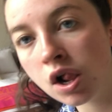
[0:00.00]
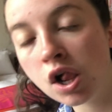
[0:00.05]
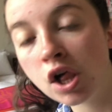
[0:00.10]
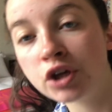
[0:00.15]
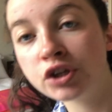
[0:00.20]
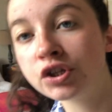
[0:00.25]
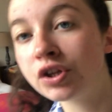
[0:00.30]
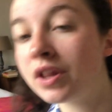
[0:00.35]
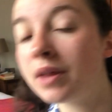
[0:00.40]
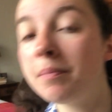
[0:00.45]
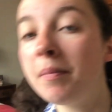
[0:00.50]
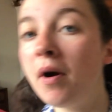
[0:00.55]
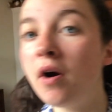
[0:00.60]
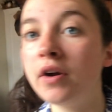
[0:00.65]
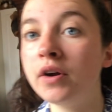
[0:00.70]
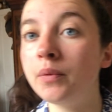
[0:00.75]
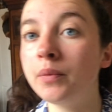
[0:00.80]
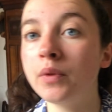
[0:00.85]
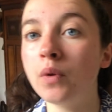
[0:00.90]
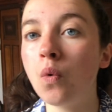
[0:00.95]
So they
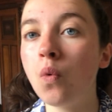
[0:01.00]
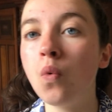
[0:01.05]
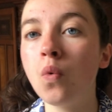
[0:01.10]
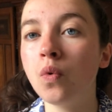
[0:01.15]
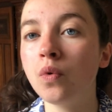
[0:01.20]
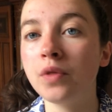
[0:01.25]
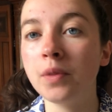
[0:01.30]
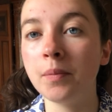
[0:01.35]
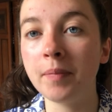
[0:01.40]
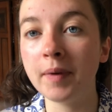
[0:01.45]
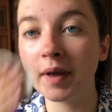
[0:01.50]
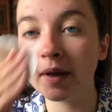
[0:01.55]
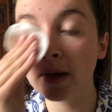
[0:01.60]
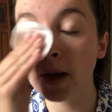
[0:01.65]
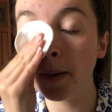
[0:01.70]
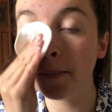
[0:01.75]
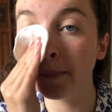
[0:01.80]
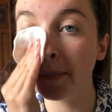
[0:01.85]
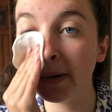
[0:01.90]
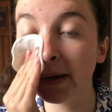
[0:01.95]
partner with all the big
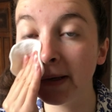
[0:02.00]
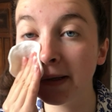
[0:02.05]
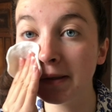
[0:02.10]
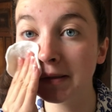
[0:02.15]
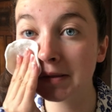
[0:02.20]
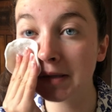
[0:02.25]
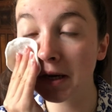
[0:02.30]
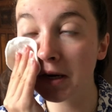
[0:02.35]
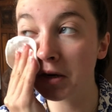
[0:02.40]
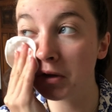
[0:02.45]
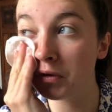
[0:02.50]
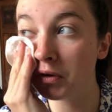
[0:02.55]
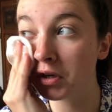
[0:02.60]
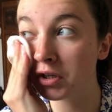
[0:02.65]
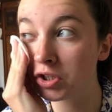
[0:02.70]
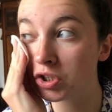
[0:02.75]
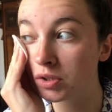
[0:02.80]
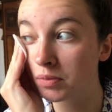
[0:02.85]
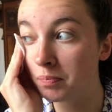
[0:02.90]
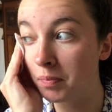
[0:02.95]
companies, and you can
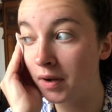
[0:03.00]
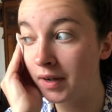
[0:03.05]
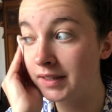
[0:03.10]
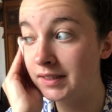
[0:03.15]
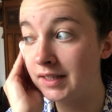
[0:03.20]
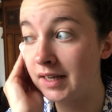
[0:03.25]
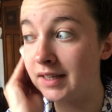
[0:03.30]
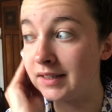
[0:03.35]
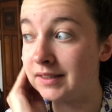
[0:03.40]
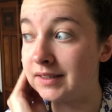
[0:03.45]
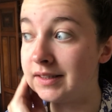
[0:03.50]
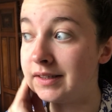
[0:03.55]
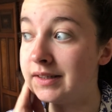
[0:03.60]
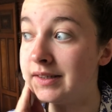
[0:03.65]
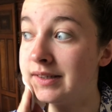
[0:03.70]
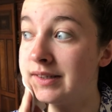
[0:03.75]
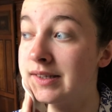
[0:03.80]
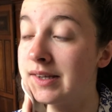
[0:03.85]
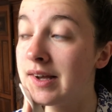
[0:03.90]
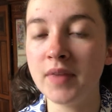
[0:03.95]
just buy
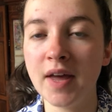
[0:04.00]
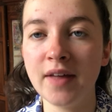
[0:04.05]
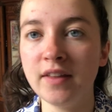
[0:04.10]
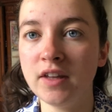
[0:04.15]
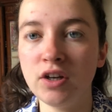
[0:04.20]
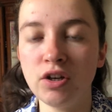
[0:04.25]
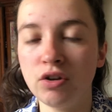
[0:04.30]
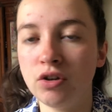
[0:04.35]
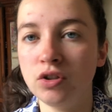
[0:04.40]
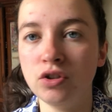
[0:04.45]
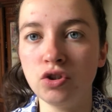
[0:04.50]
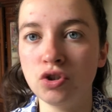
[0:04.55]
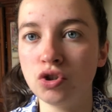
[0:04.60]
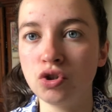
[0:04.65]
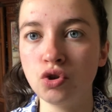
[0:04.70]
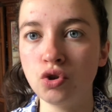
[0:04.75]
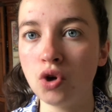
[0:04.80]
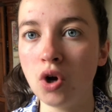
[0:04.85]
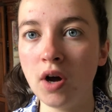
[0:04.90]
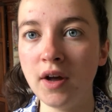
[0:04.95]
testers and then you can just
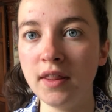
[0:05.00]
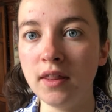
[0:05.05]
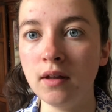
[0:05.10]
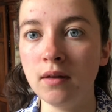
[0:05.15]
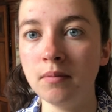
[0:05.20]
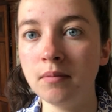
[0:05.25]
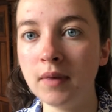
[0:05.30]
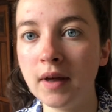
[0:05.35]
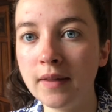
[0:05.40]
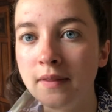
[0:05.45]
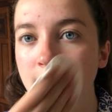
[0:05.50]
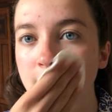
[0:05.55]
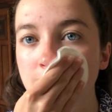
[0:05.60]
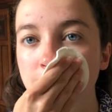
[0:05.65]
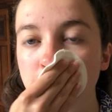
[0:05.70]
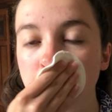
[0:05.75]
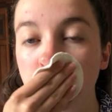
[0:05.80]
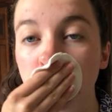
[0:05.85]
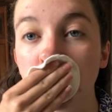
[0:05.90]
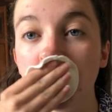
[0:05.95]
try them, and then
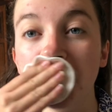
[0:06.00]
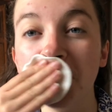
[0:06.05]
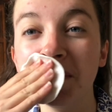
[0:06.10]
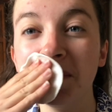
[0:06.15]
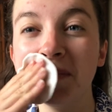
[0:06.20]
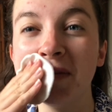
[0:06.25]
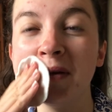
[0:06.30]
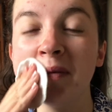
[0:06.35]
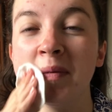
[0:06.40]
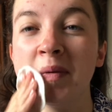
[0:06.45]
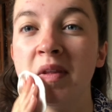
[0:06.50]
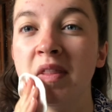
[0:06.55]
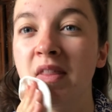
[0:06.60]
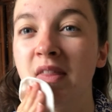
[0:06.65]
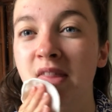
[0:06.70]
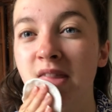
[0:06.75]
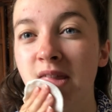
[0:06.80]
if you want, maybe